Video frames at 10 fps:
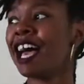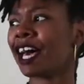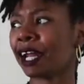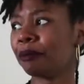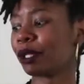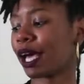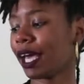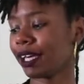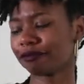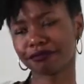And I'm
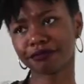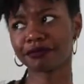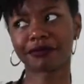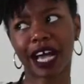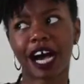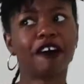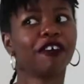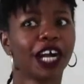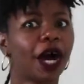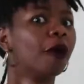like, I
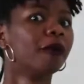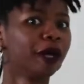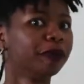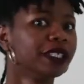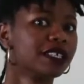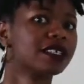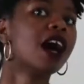forgot on purpose.